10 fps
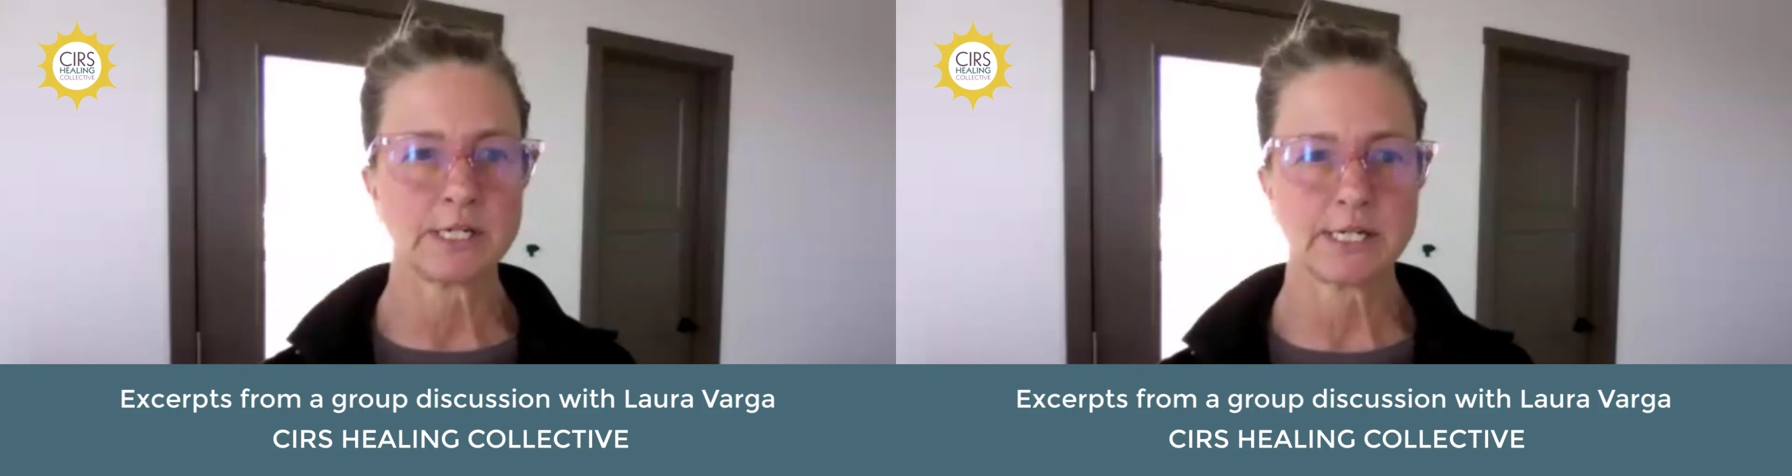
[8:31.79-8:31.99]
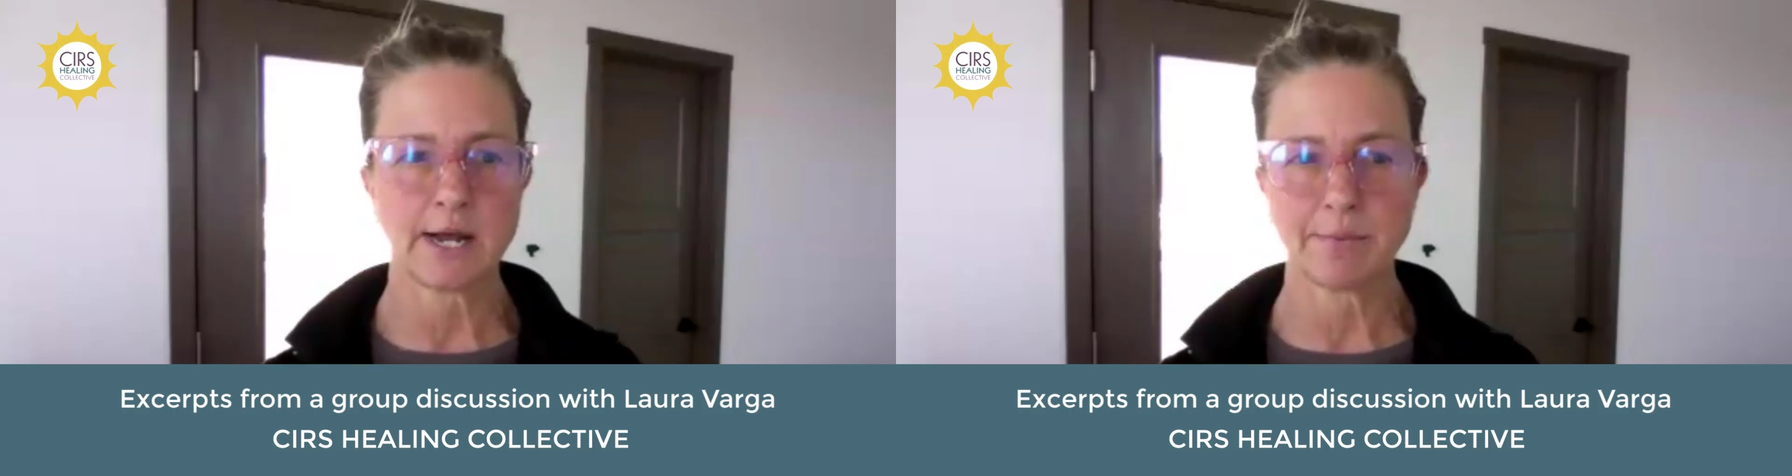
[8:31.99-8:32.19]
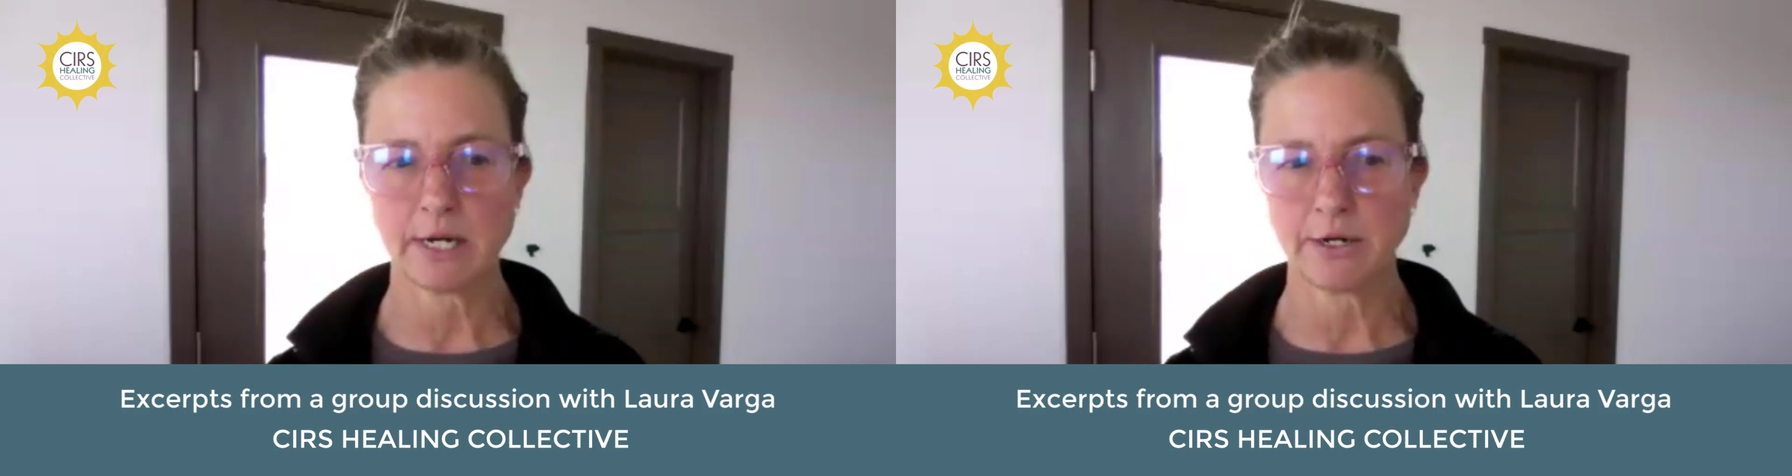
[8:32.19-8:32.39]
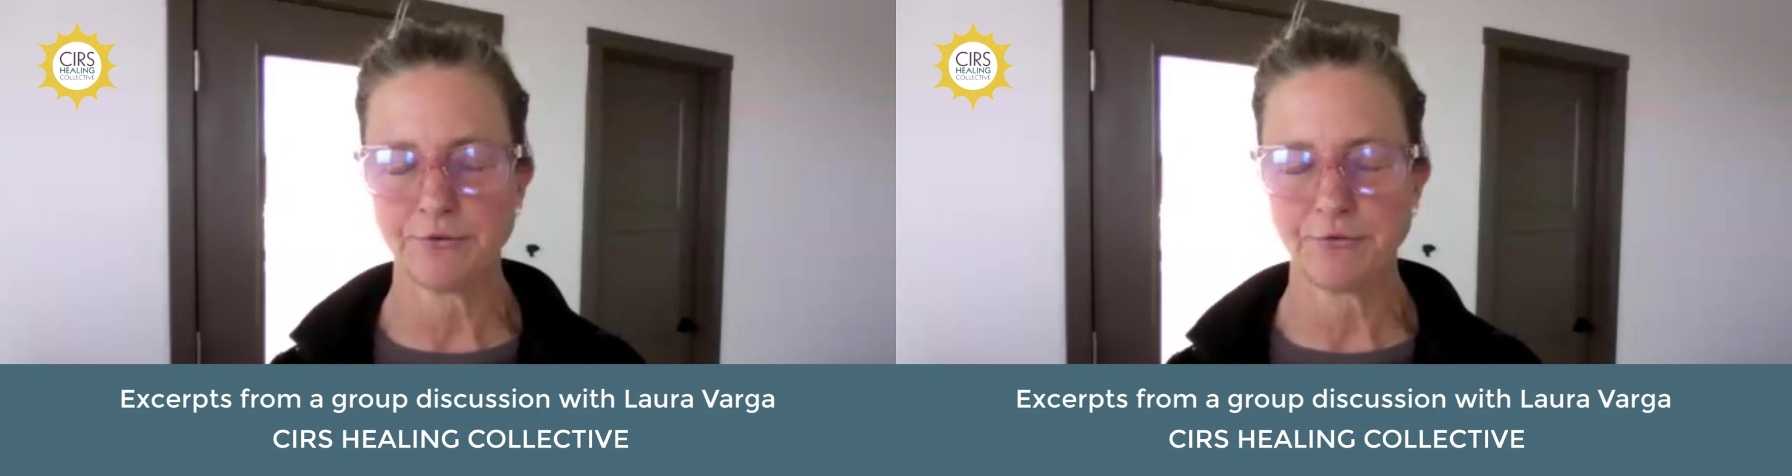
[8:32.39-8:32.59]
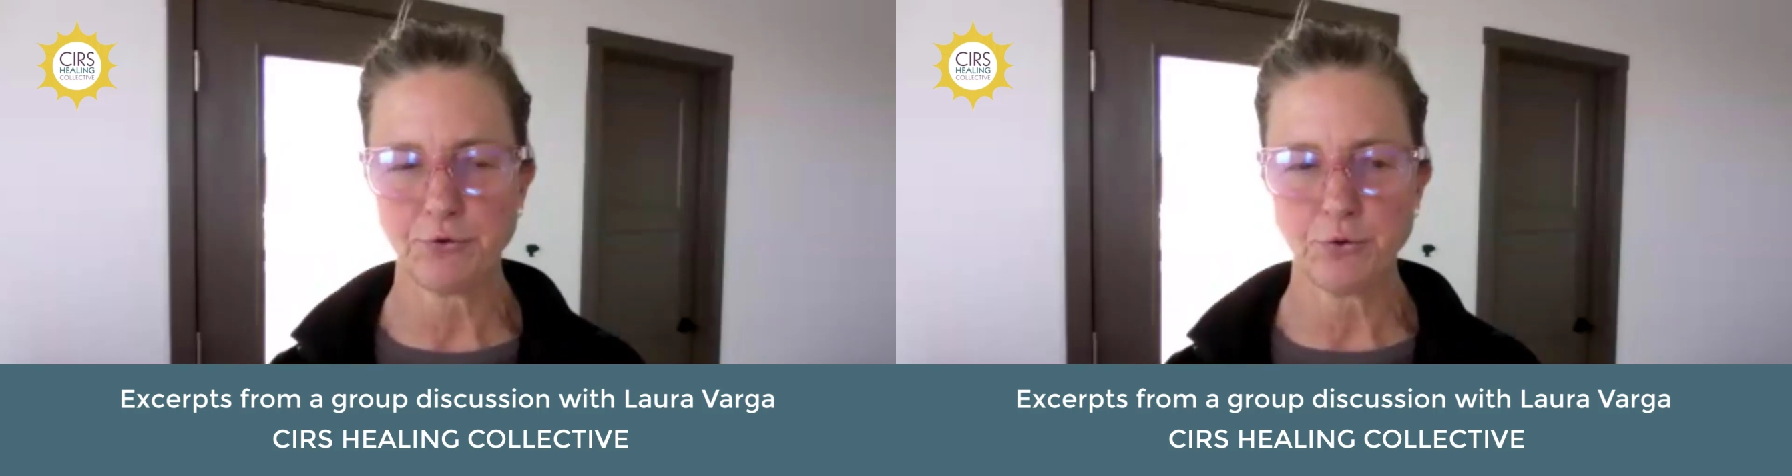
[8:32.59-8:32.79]

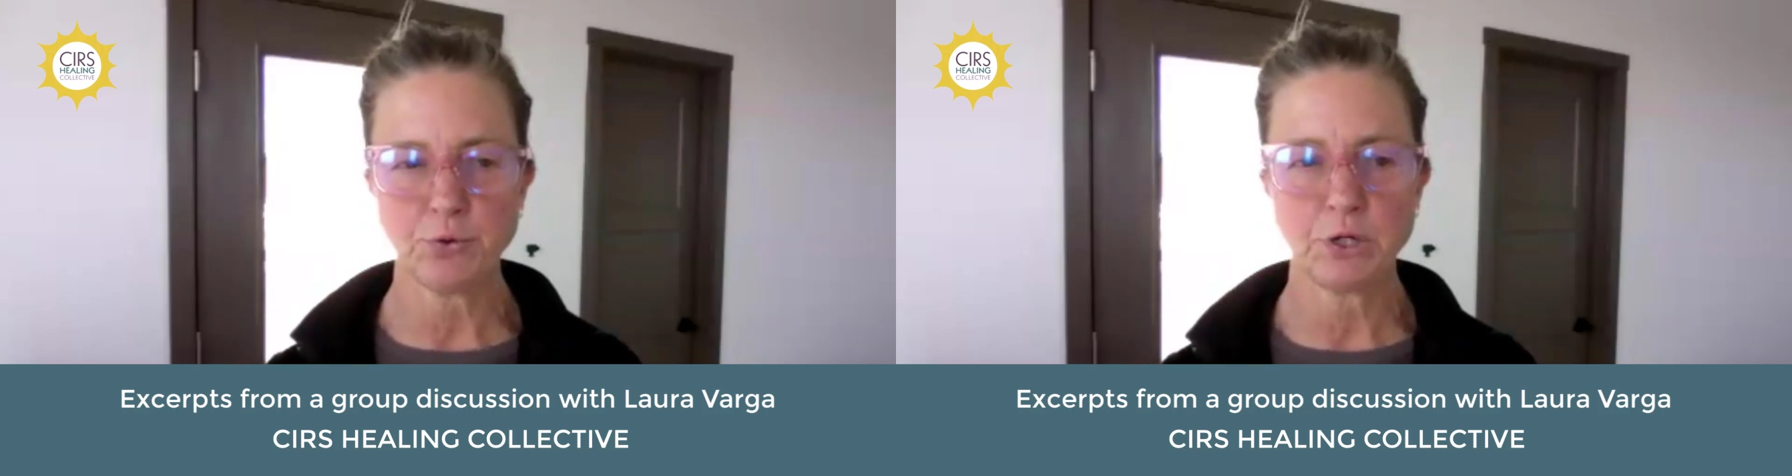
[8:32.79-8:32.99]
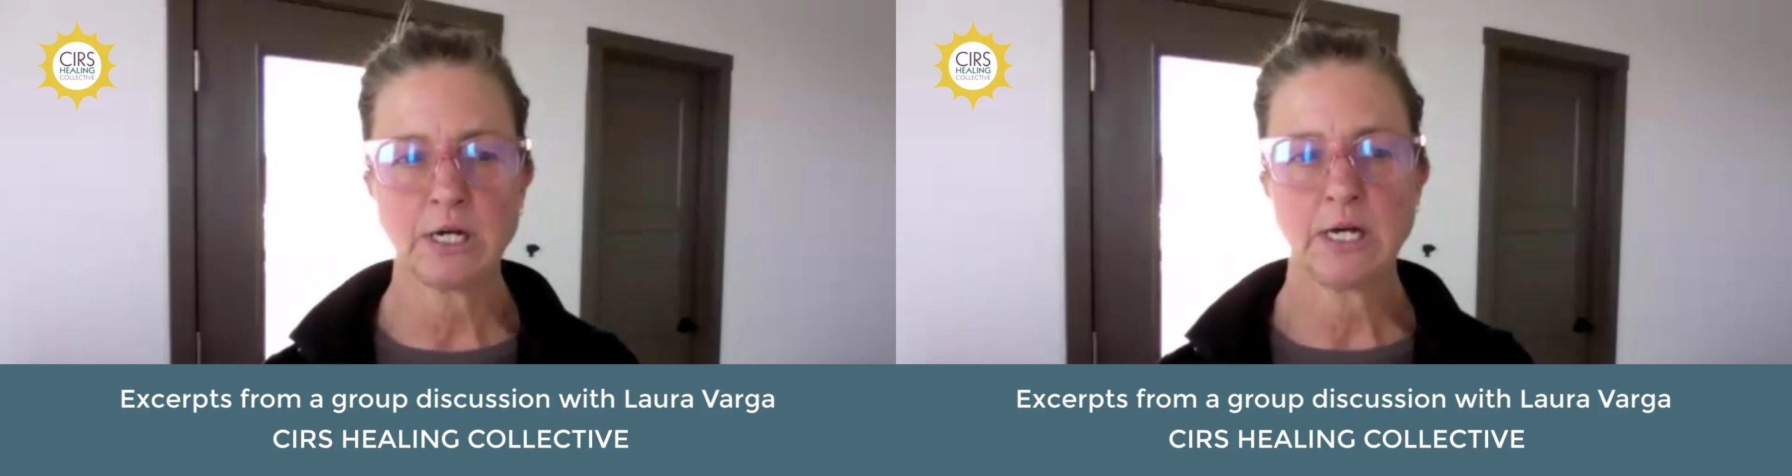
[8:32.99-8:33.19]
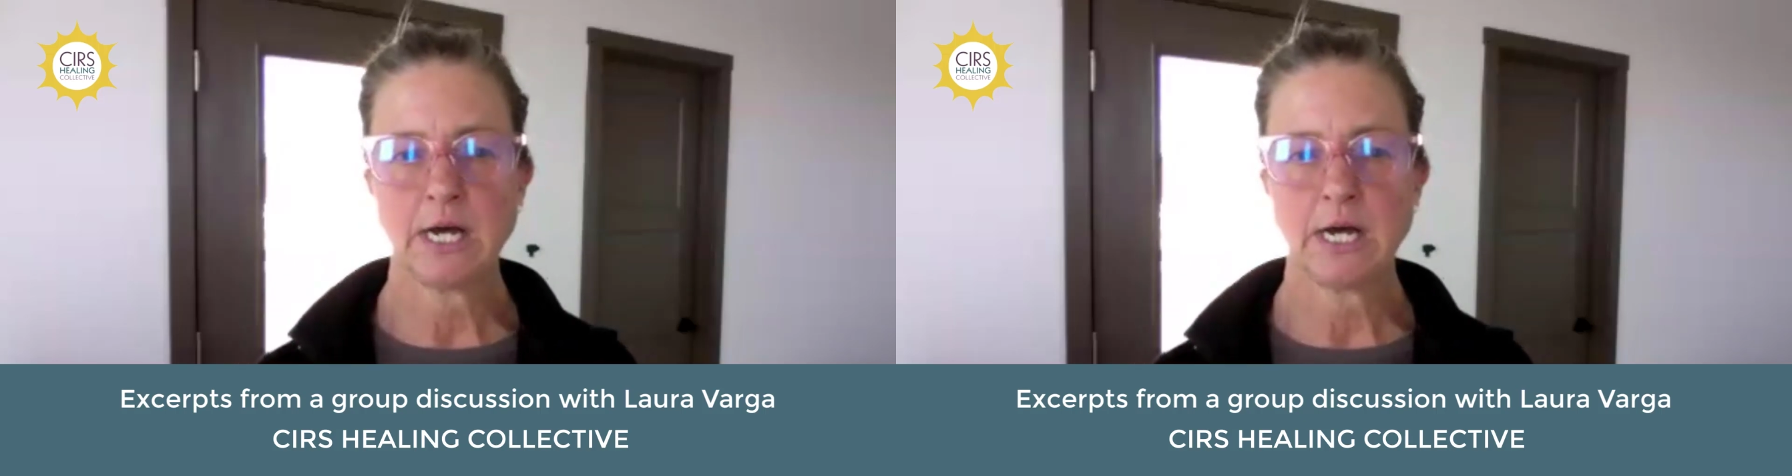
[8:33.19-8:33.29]
contaminated food,